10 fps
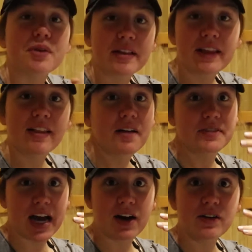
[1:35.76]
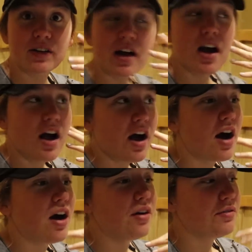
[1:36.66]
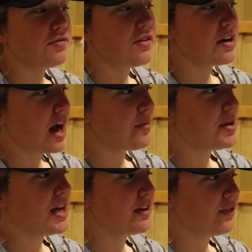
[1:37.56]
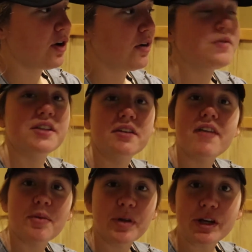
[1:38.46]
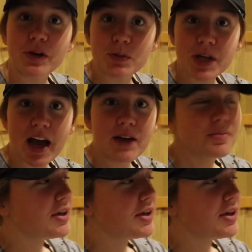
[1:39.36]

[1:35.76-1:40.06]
really left out of not being involved in the family group chat